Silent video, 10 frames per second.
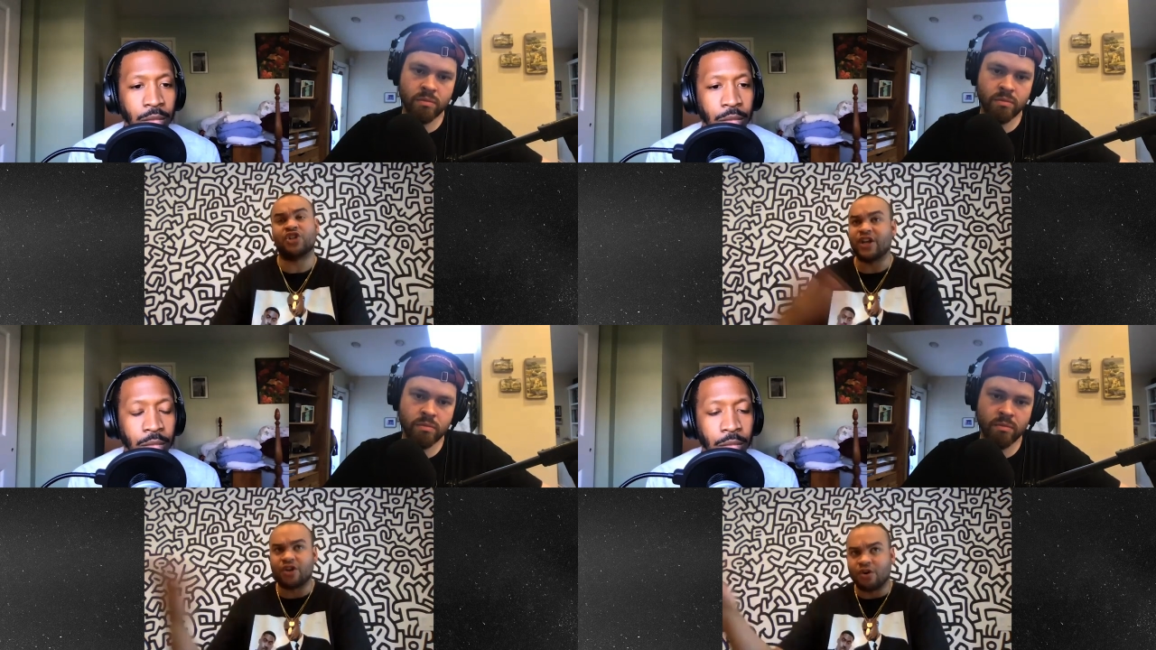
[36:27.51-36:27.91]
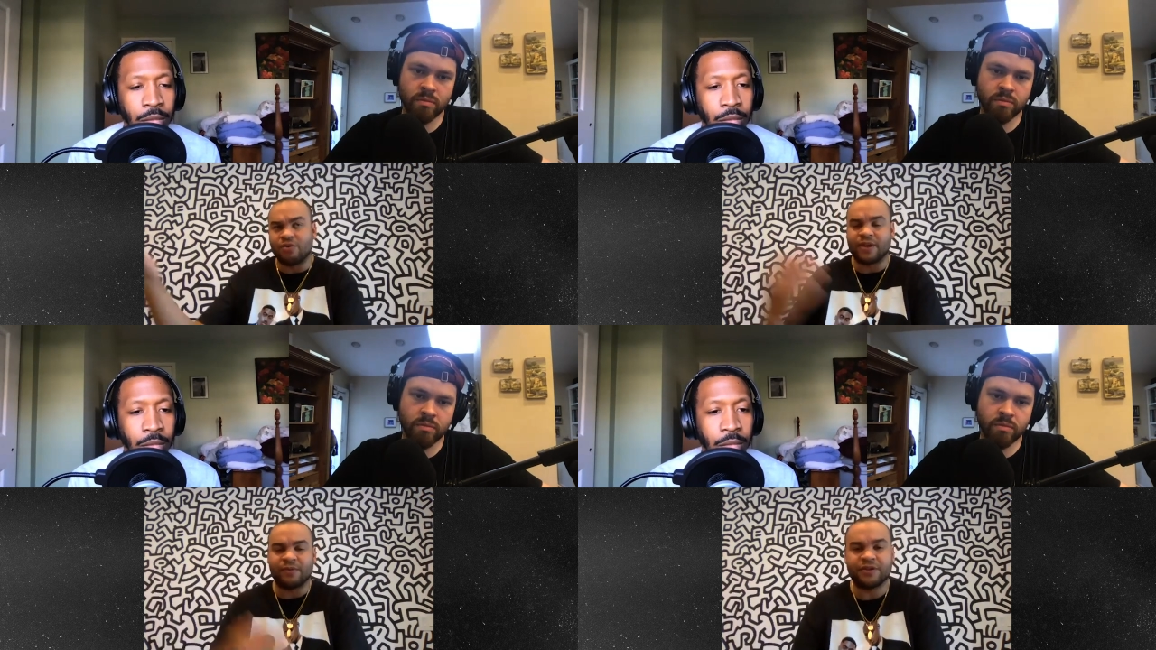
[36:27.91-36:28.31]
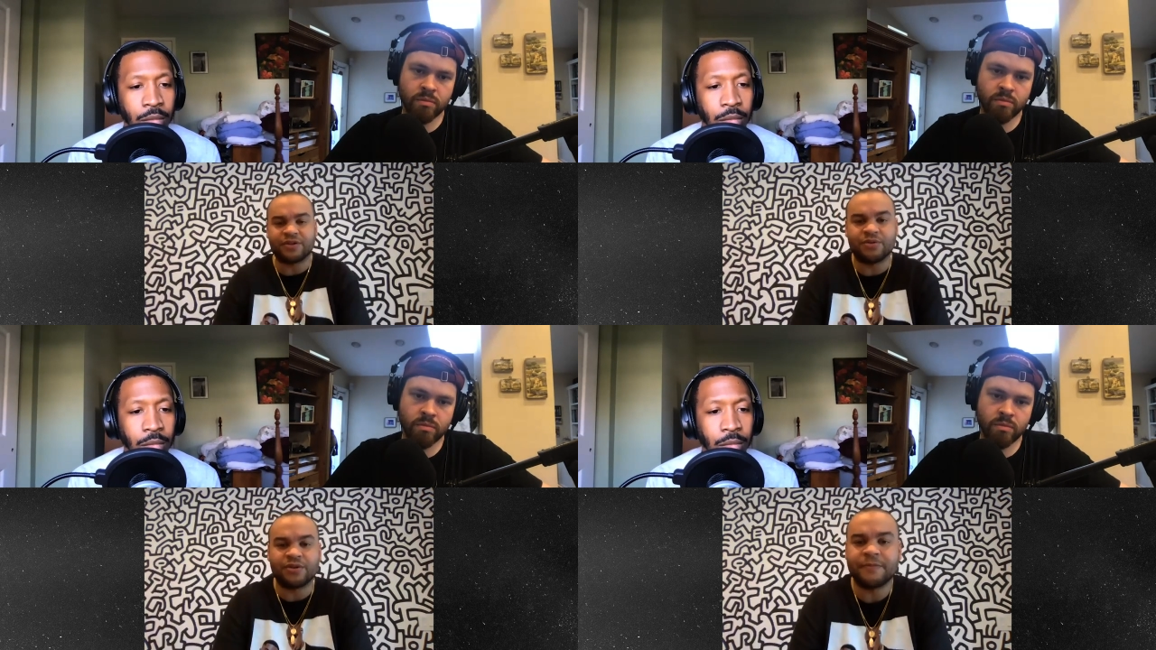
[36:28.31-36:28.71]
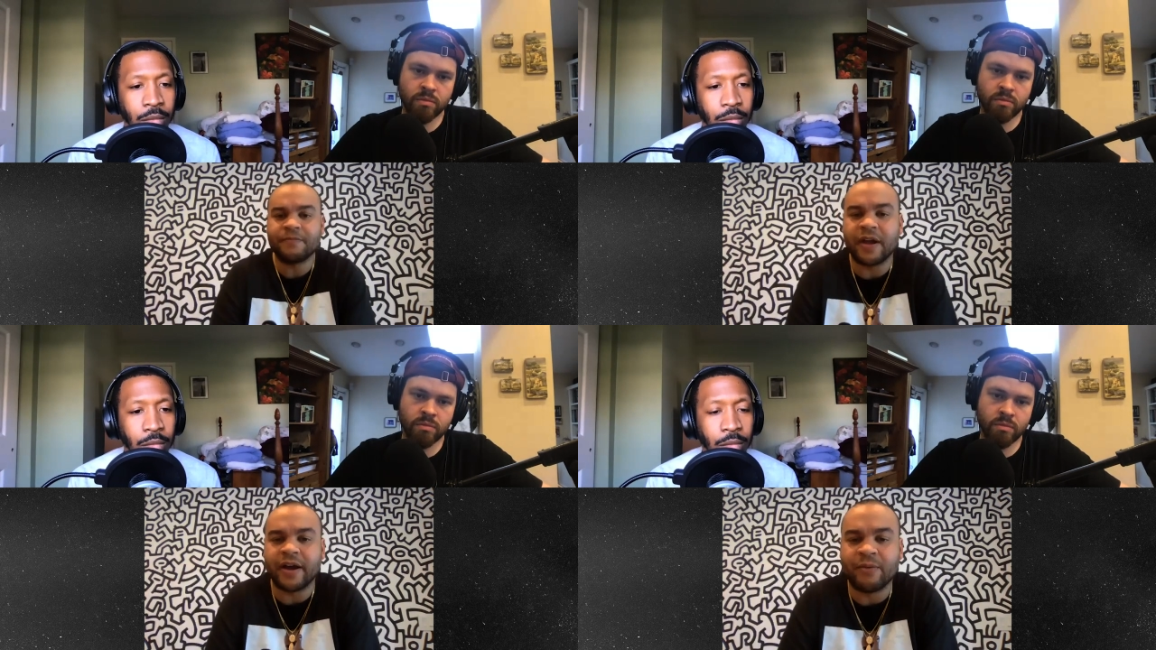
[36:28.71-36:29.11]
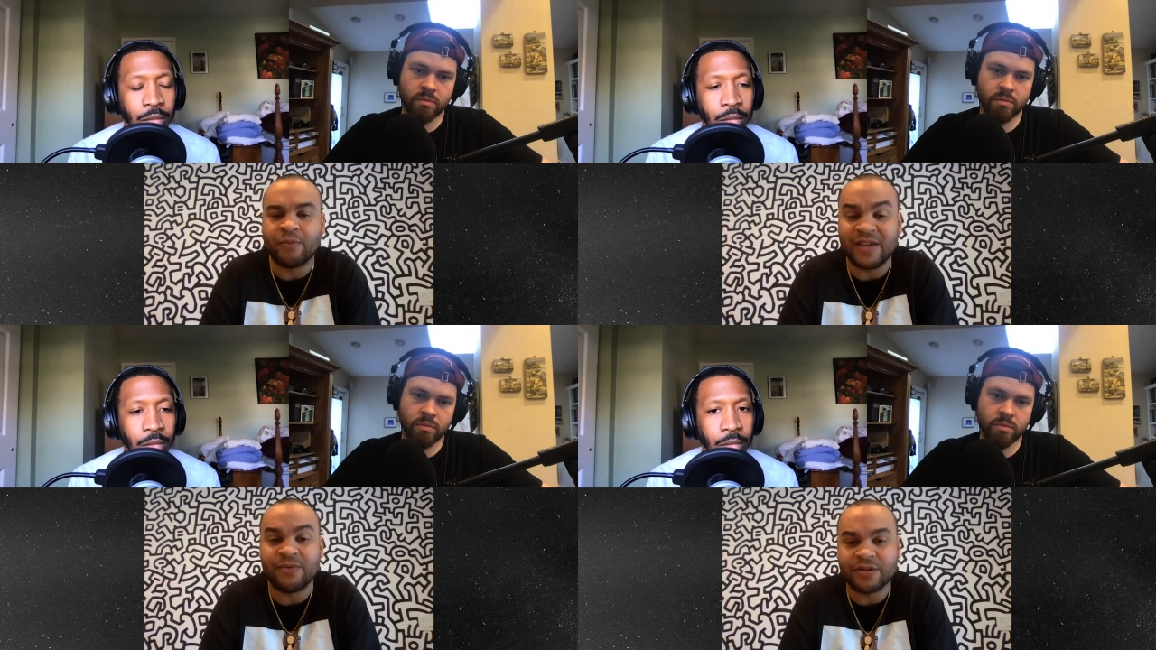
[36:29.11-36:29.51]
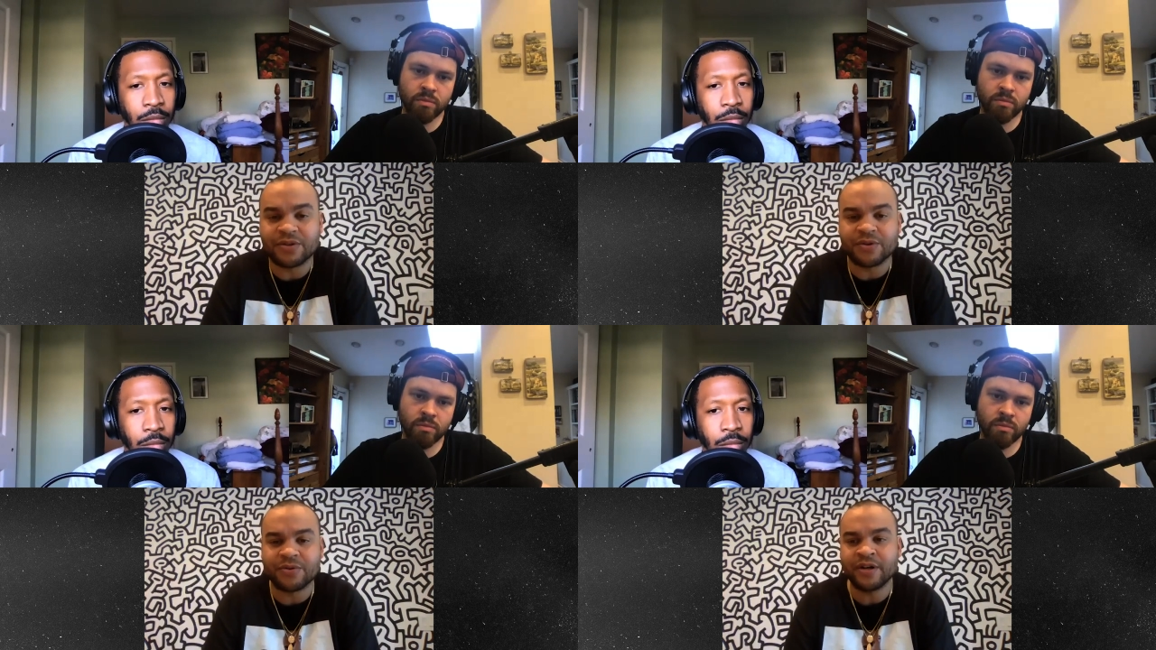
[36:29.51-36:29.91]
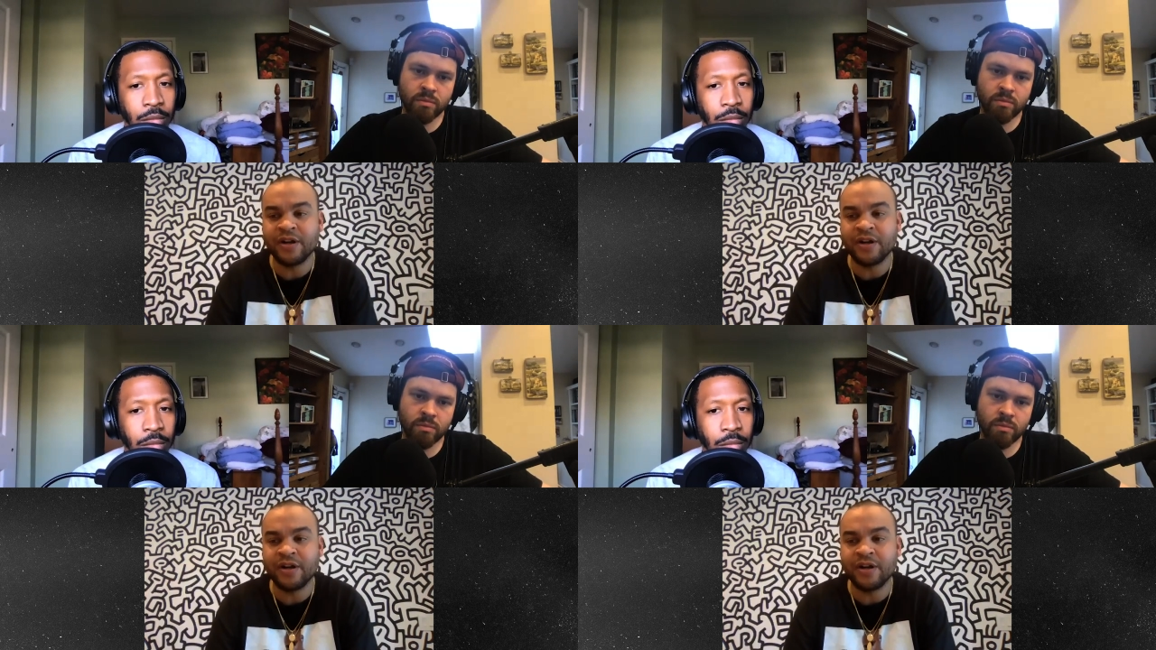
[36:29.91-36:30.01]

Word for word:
Speaker 1: Cole, when he went on tour,